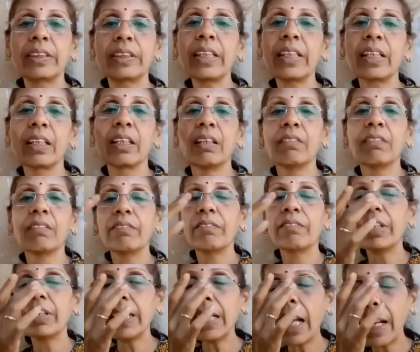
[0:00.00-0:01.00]
See, we
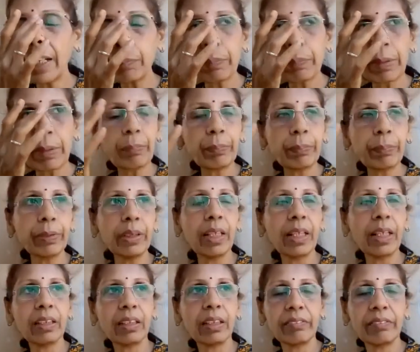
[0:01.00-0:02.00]
had people,
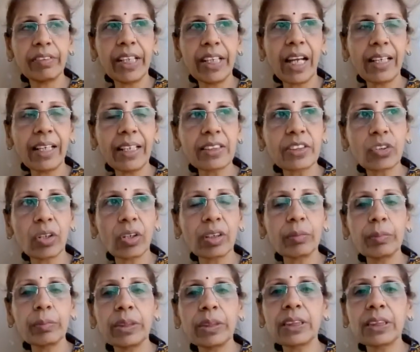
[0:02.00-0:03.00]
we had
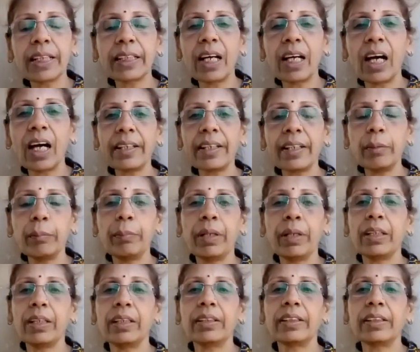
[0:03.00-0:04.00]
astronomers like
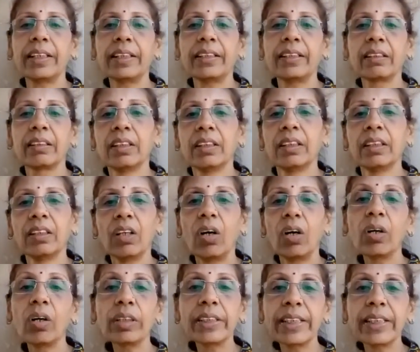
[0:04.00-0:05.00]
Aryabhat and
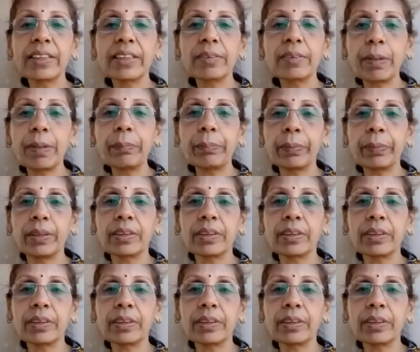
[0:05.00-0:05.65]
all these people.